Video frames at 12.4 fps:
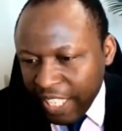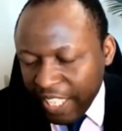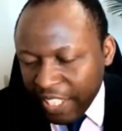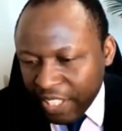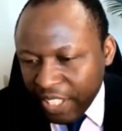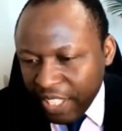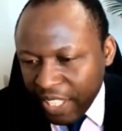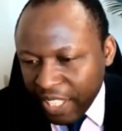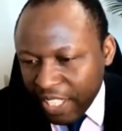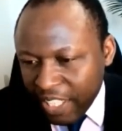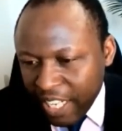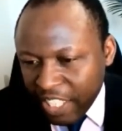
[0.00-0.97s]
in the
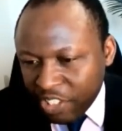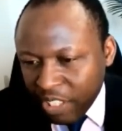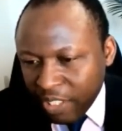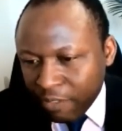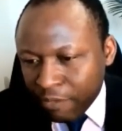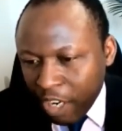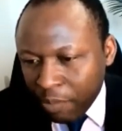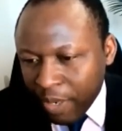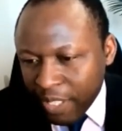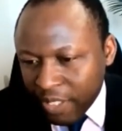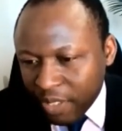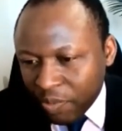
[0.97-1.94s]
Nigerian
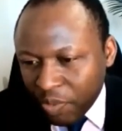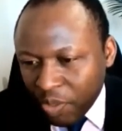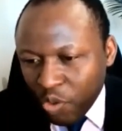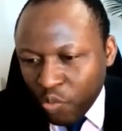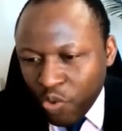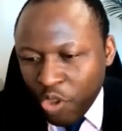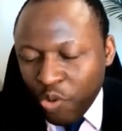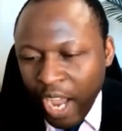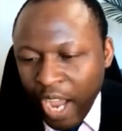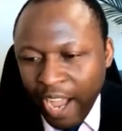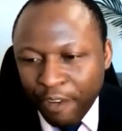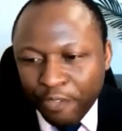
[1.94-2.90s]
environment where you
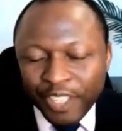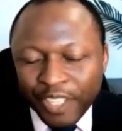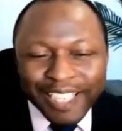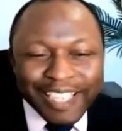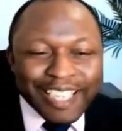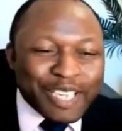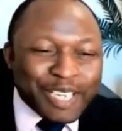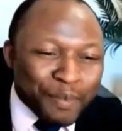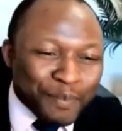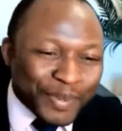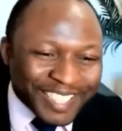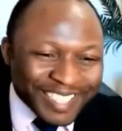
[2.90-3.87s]
have
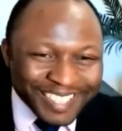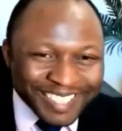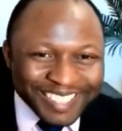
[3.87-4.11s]
kidnappings?